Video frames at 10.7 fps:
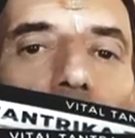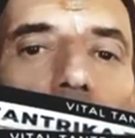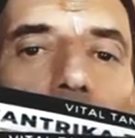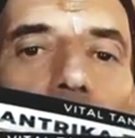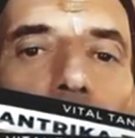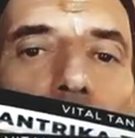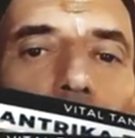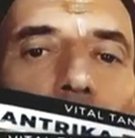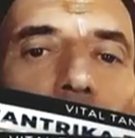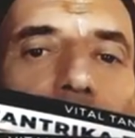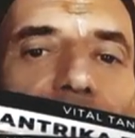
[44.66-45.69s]
uh,
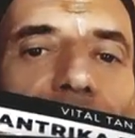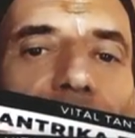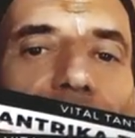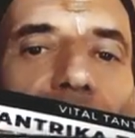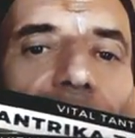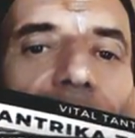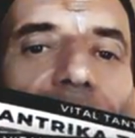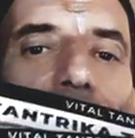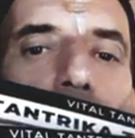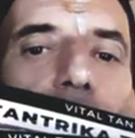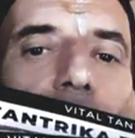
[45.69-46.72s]
spirit, head,
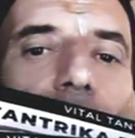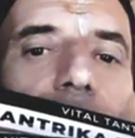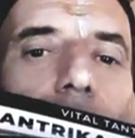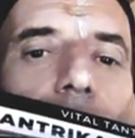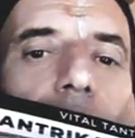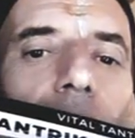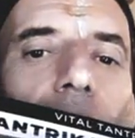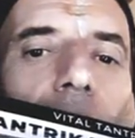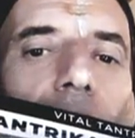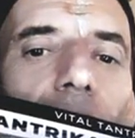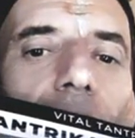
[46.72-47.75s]
action,
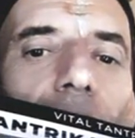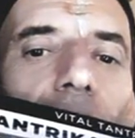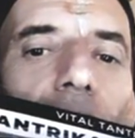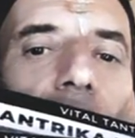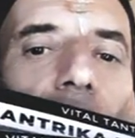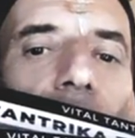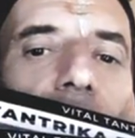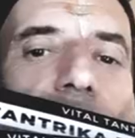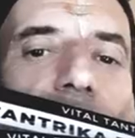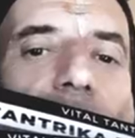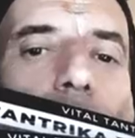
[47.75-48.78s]
uh,
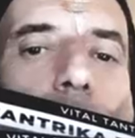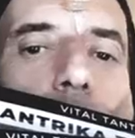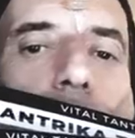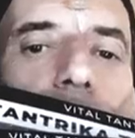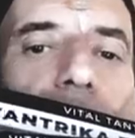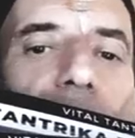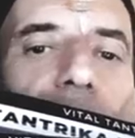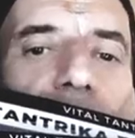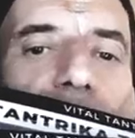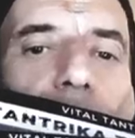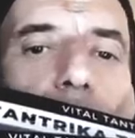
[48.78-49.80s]
heart, emotion,
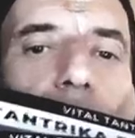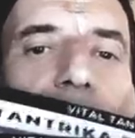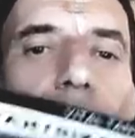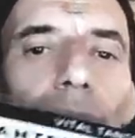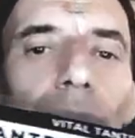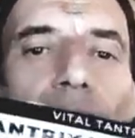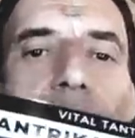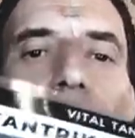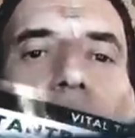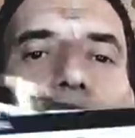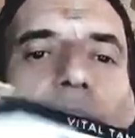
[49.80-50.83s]
sex, and body.
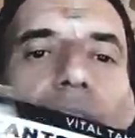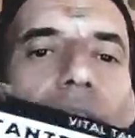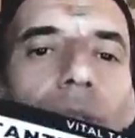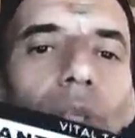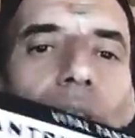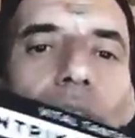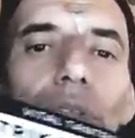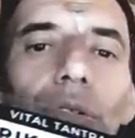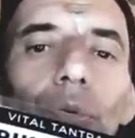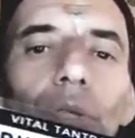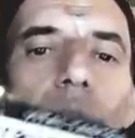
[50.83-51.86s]
And then you have another
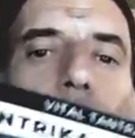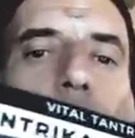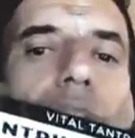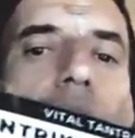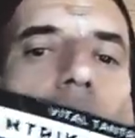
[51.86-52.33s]
one over here,